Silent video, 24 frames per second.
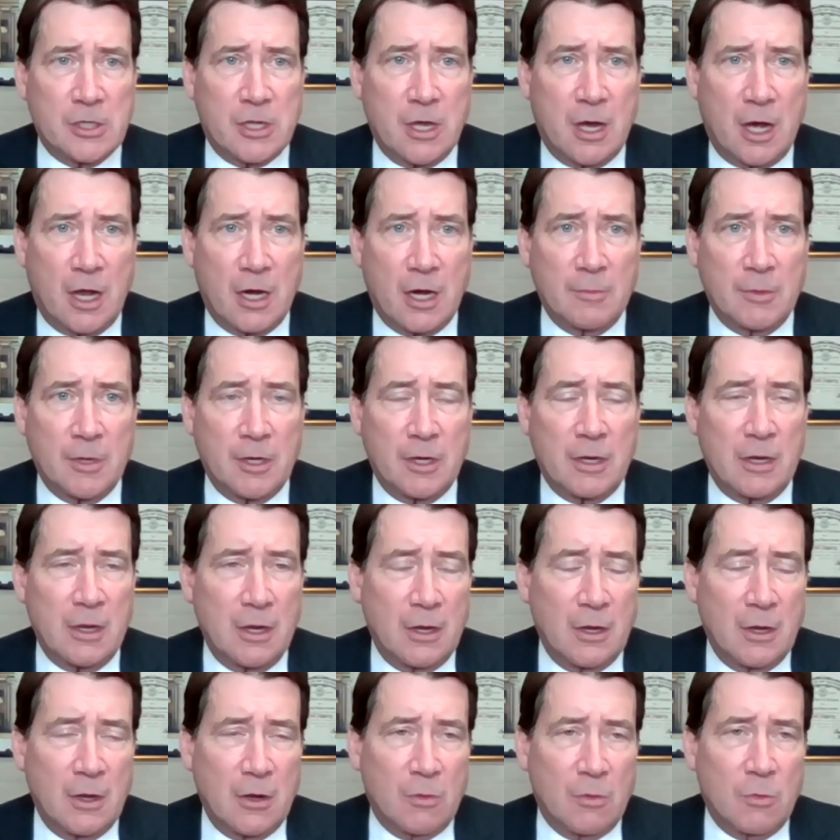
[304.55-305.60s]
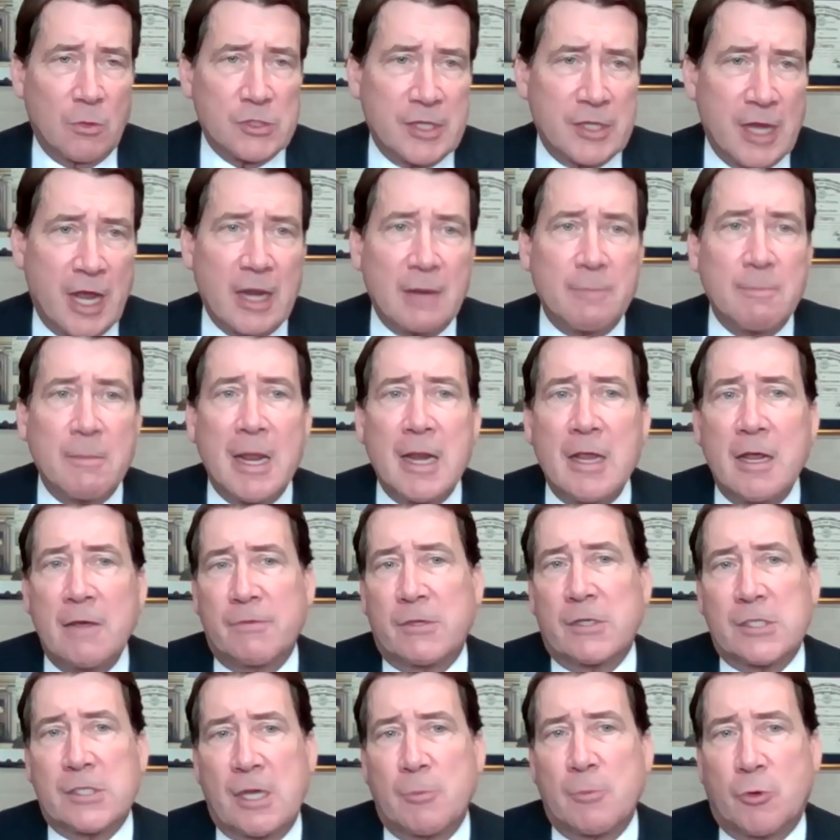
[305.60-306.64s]
economy was getting many of
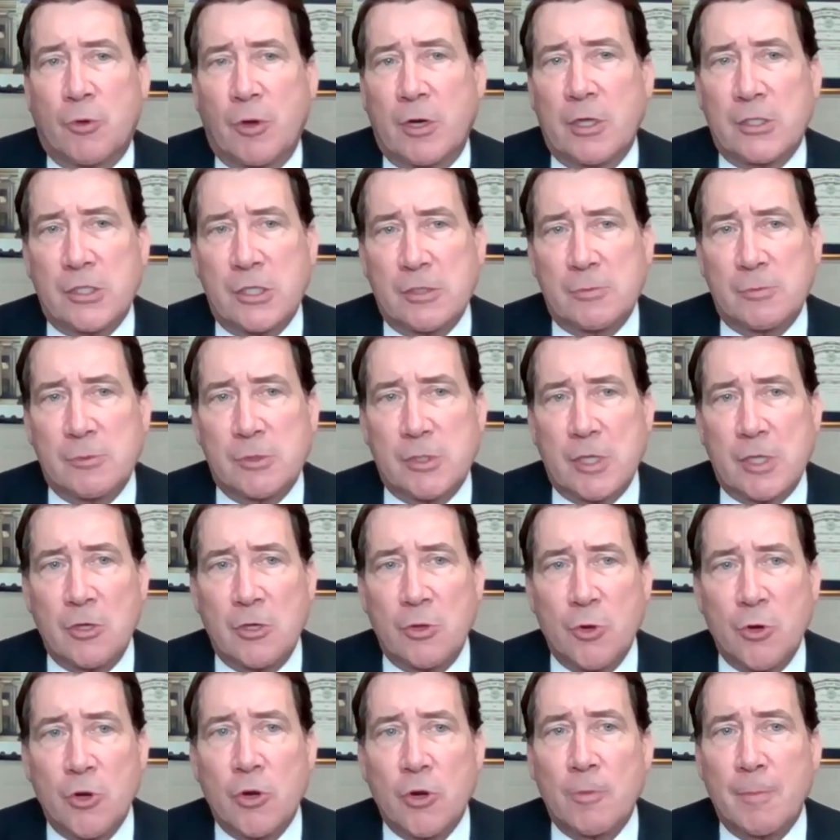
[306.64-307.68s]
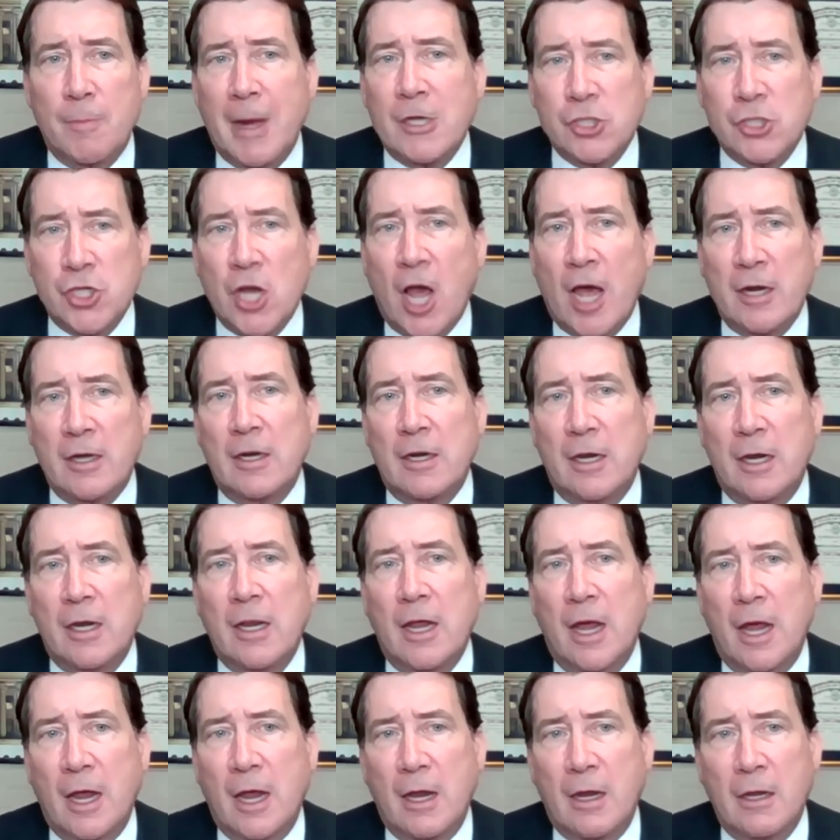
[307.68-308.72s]
the same criticisms that you hear about China
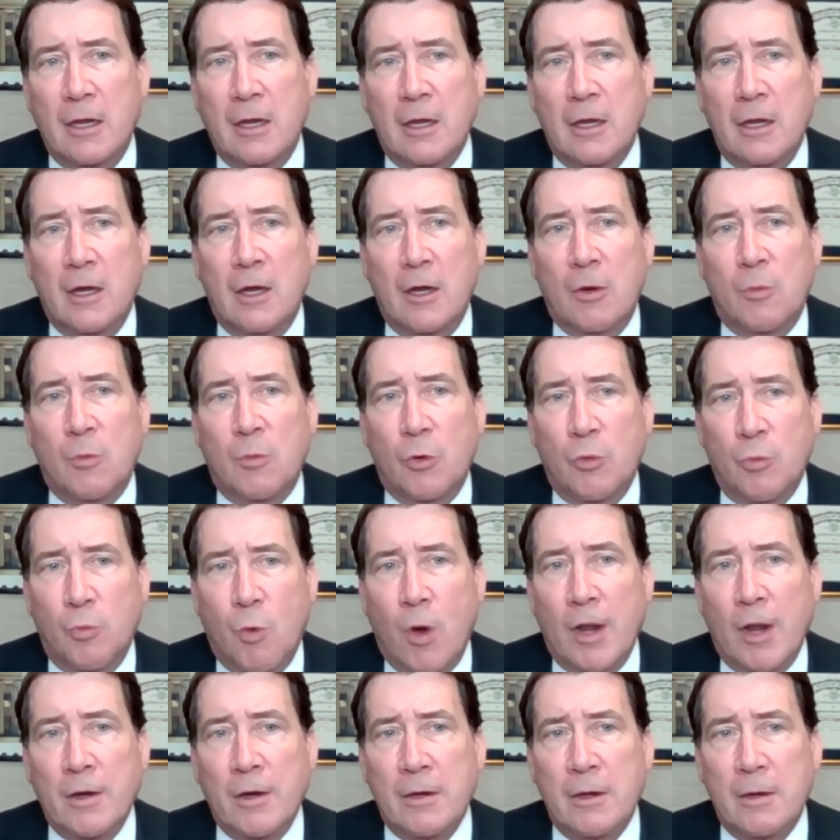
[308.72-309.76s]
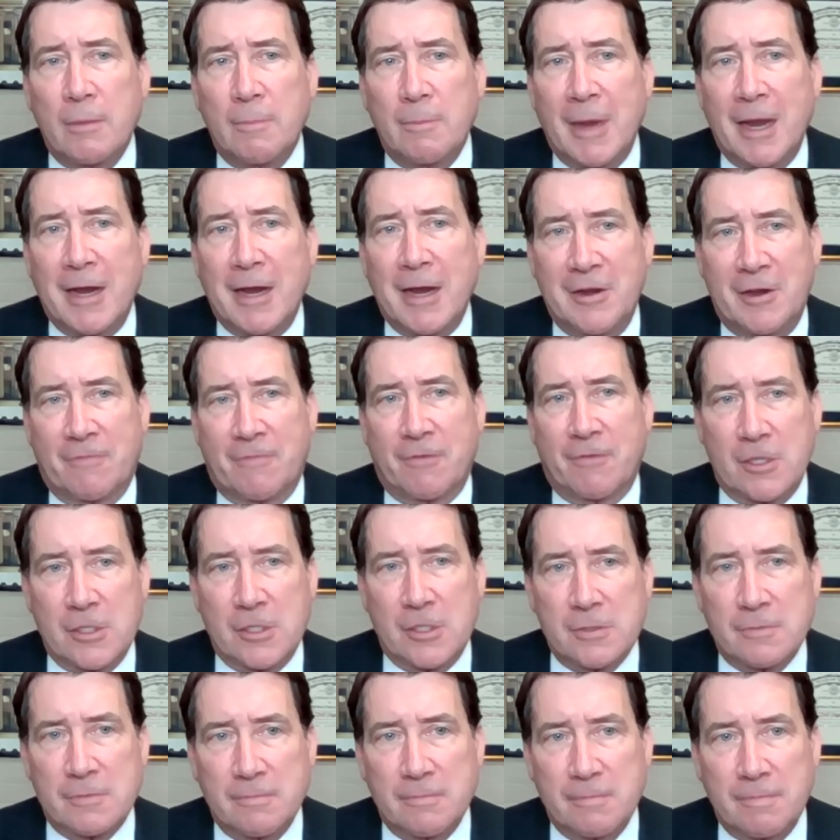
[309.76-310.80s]
today, with one main
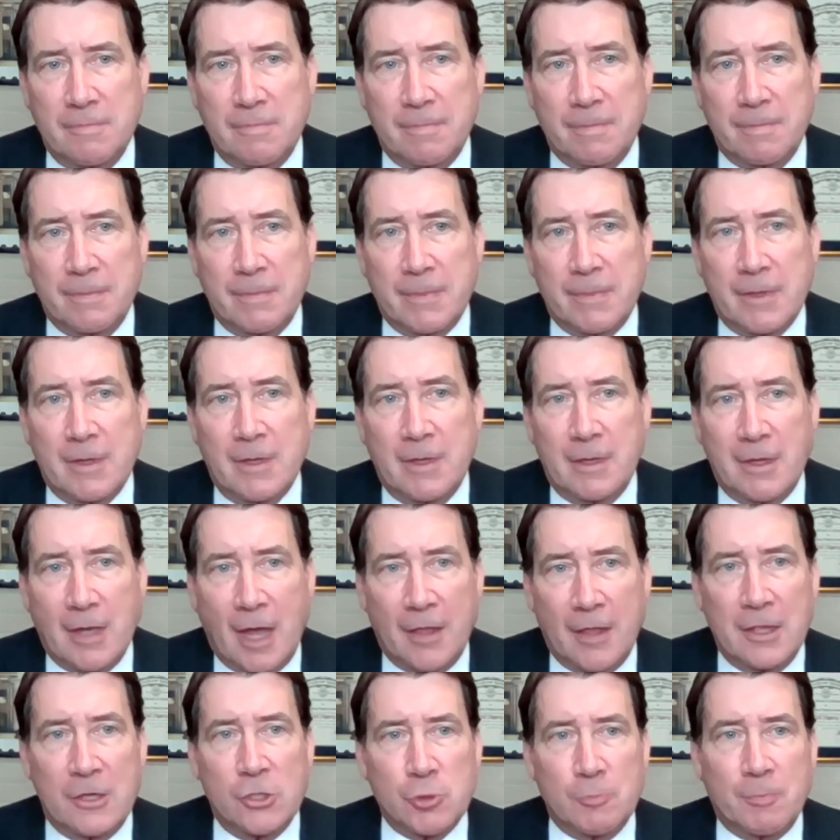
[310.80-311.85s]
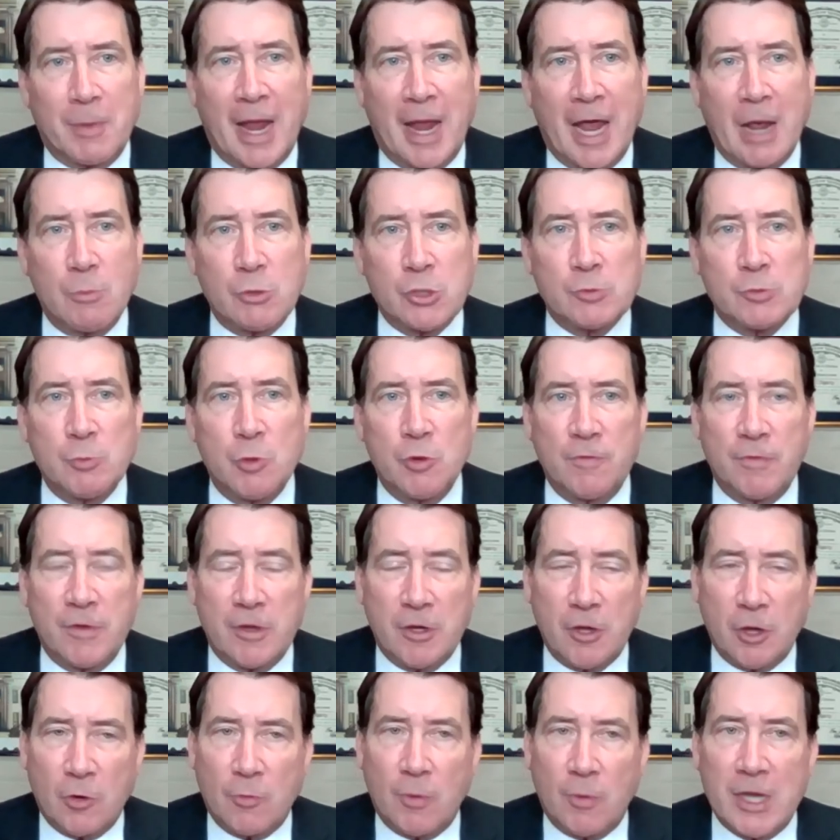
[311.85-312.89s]
difference. I think Japan was
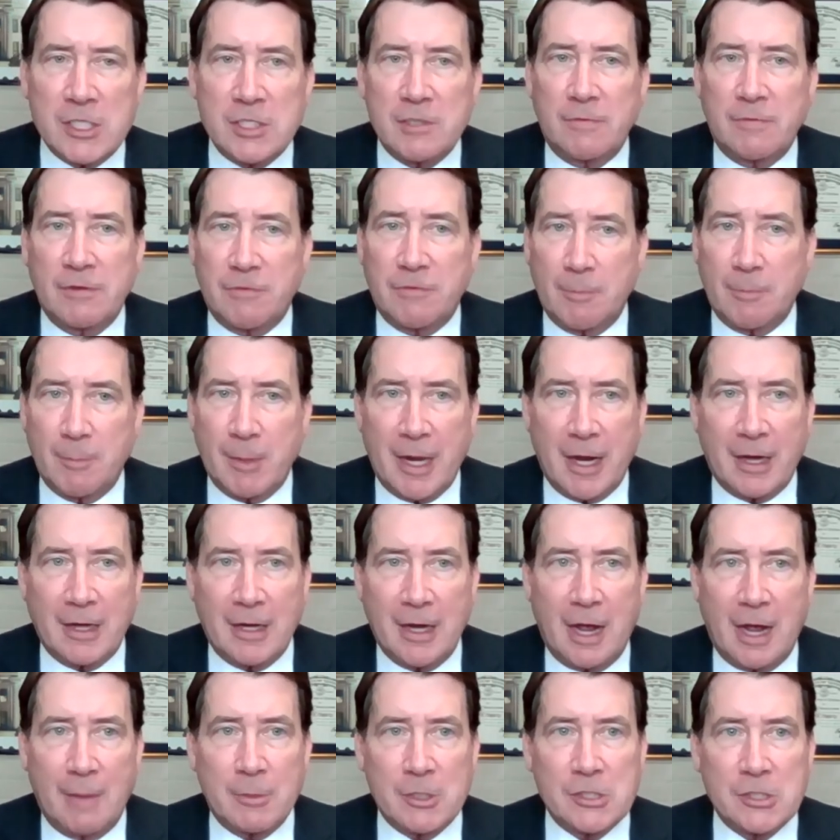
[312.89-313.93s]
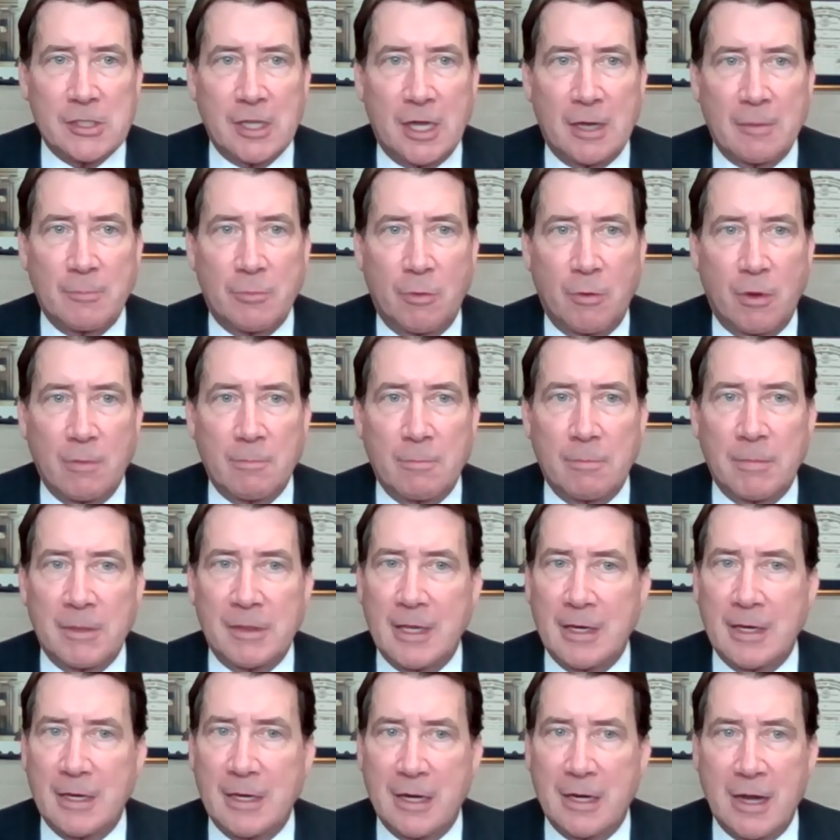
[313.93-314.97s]
moving aggressively from an economic standpoint, but
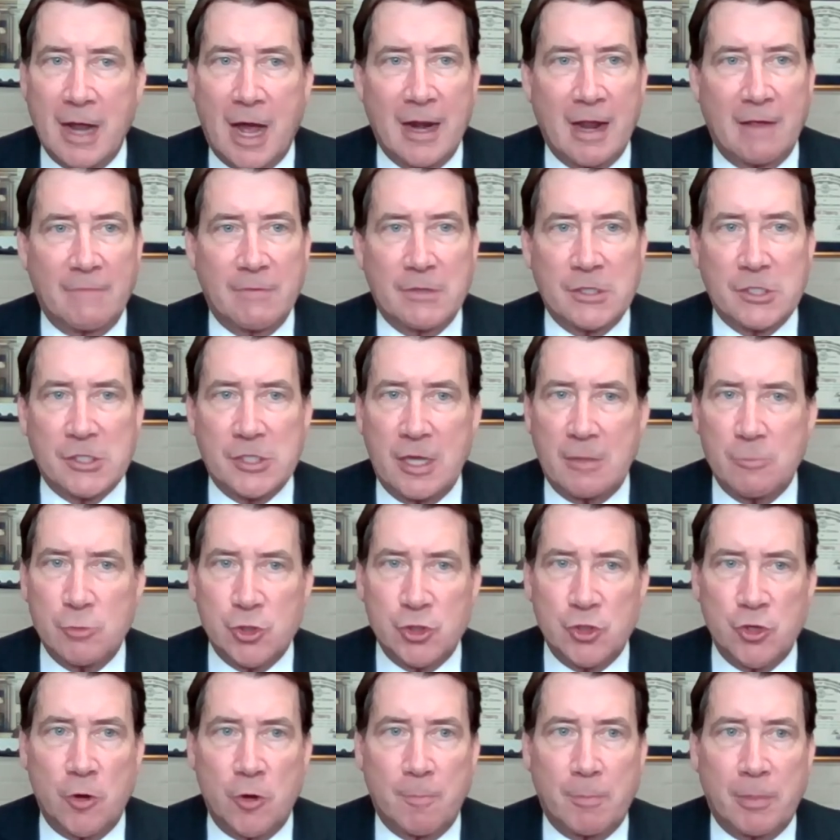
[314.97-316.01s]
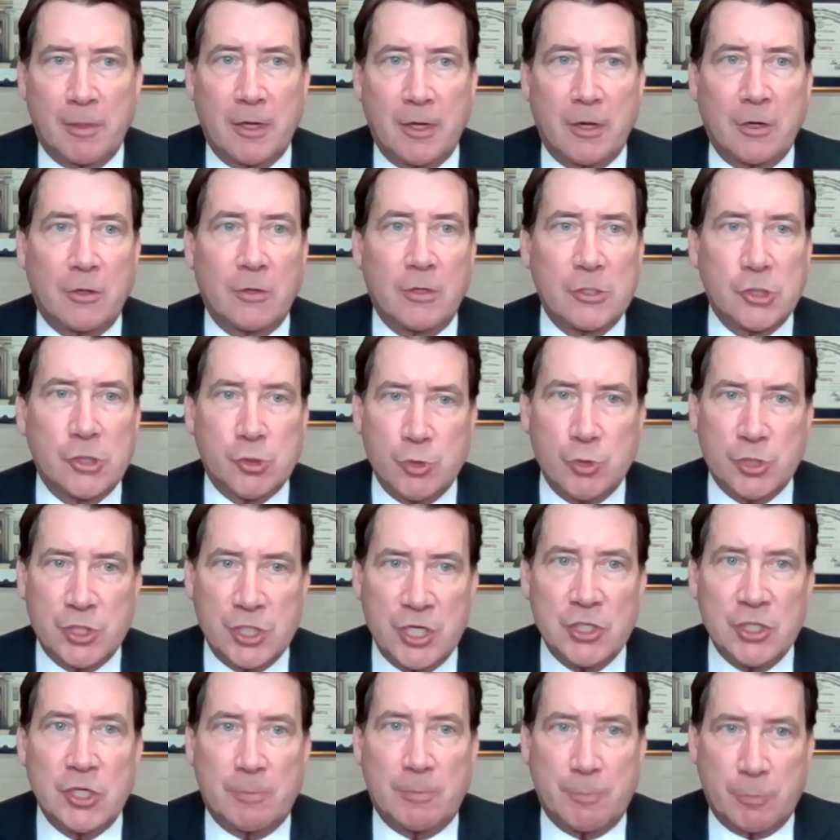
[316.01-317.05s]
they did not have the same geopolitical and
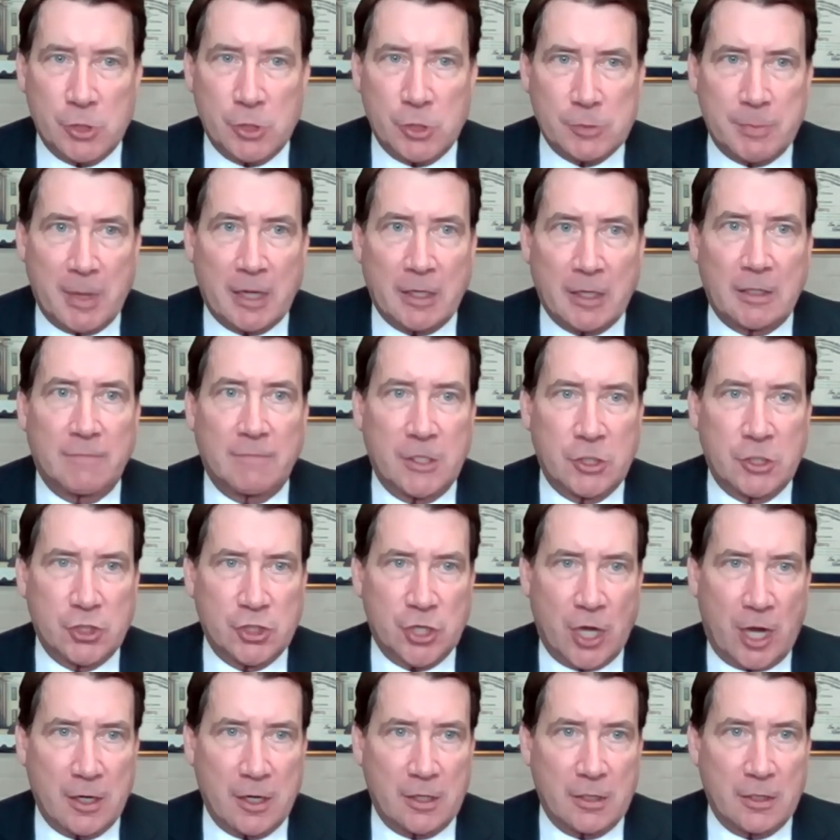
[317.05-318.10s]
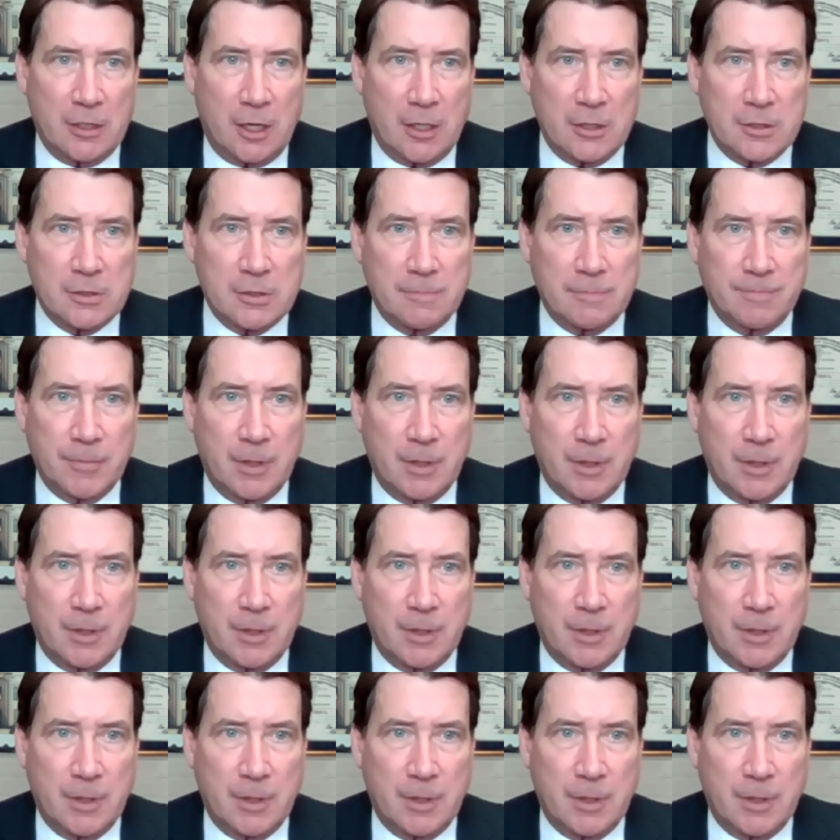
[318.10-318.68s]
strategic perspective that China does.